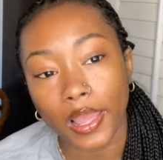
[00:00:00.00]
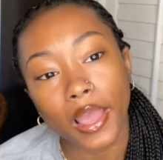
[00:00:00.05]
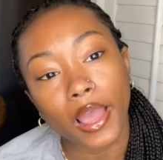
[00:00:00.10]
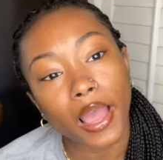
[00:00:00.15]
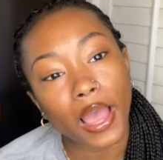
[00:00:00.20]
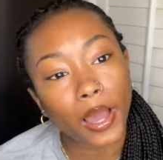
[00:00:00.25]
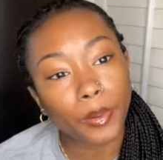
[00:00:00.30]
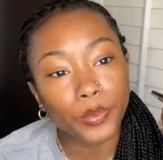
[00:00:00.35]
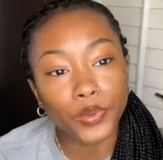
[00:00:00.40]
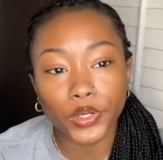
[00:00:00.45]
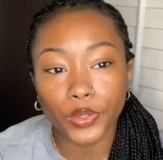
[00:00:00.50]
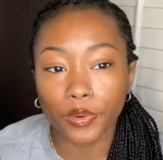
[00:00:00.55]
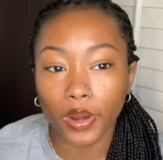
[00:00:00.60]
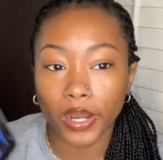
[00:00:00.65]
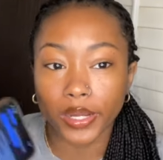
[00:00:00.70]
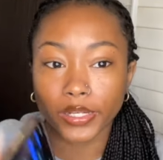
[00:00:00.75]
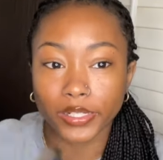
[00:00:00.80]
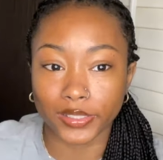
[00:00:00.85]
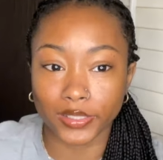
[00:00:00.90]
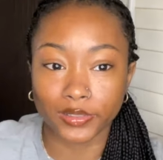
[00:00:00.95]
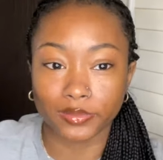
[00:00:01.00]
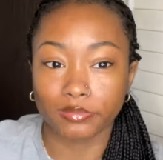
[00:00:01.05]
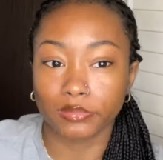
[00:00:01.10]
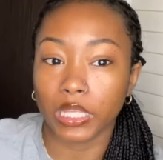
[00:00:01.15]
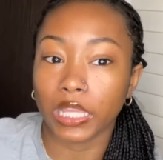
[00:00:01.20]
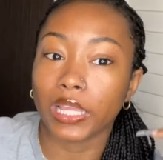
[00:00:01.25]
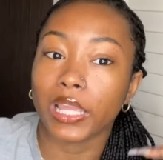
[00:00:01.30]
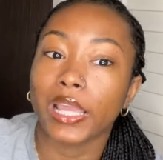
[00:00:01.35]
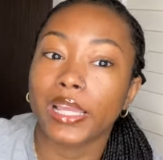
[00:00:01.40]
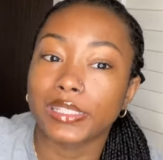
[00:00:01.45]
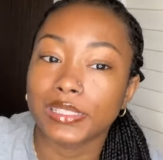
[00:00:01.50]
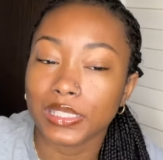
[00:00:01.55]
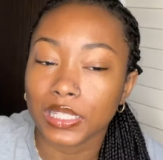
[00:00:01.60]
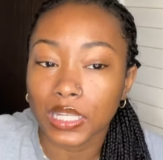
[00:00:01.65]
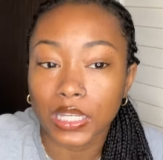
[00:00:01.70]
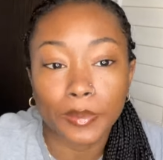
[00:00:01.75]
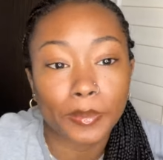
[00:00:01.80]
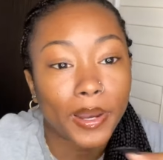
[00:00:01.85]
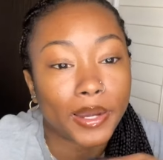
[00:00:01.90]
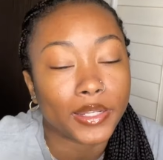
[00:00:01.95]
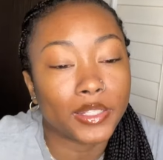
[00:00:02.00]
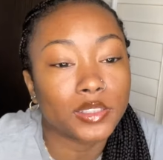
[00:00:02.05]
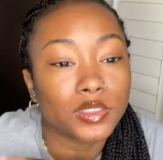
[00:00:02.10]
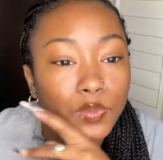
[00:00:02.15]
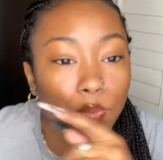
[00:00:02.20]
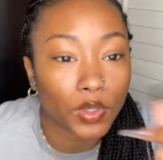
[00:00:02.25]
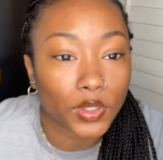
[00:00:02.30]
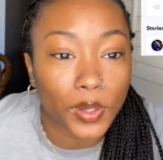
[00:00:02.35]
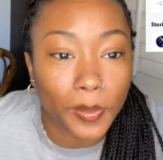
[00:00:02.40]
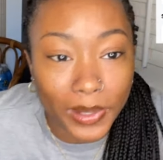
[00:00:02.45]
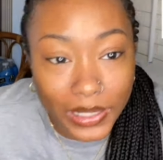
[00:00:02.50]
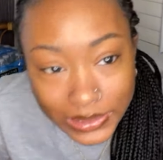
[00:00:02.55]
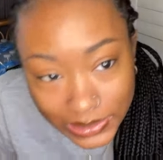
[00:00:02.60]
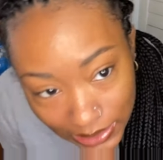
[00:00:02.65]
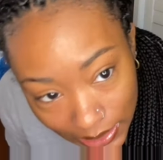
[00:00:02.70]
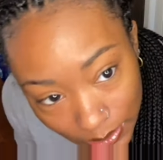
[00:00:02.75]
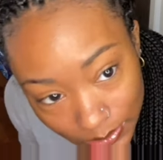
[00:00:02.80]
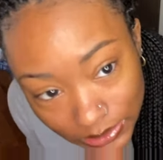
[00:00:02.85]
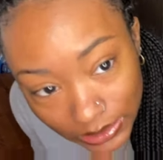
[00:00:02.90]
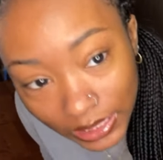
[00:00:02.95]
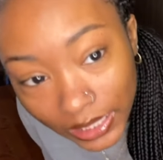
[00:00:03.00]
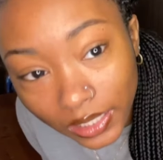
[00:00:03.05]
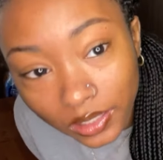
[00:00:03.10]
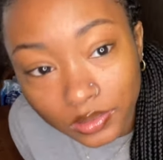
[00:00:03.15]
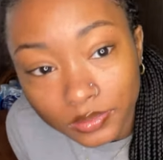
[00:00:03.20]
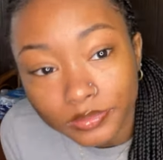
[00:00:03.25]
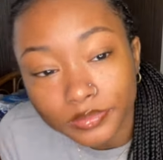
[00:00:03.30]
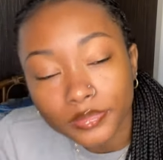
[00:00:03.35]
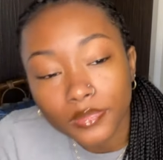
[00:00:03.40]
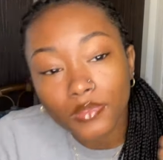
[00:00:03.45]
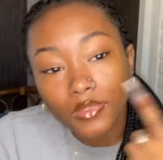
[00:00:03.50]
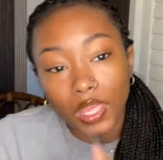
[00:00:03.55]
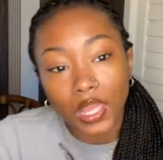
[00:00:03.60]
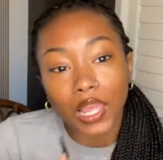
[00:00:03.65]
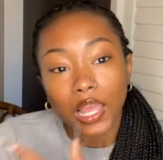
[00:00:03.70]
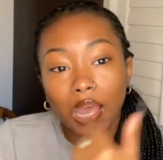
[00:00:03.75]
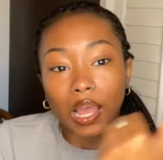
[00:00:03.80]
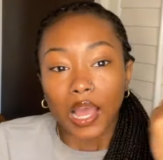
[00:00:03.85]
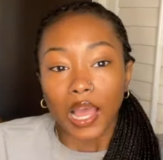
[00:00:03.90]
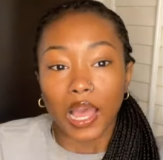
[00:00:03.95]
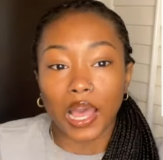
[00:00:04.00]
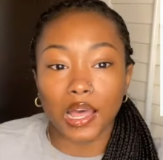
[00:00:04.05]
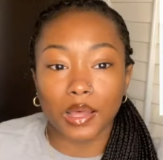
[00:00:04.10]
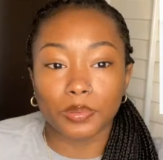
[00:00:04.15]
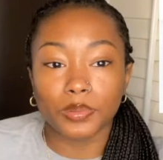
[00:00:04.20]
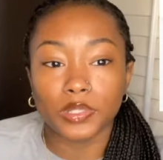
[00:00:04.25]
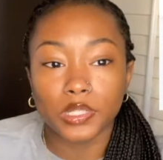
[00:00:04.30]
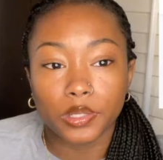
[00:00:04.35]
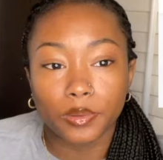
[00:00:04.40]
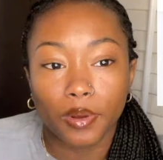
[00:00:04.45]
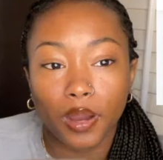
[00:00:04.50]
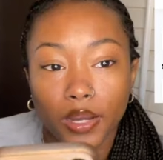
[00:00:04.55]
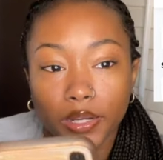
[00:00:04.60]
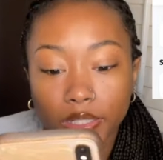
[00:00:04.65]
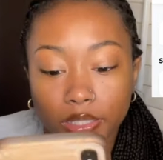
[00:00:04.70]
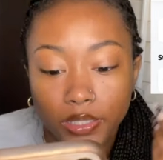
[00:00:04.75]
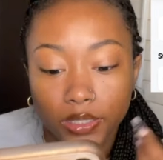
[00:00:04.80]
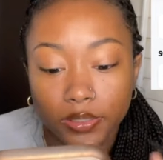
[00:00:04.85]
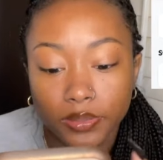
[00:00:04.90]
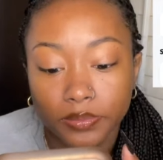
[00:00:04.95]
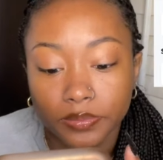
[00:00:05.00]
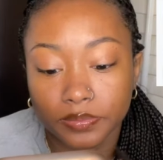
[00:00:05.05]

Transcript: I'll put it right here in case anybody else wanna know my Snapchat. I'll put it right there.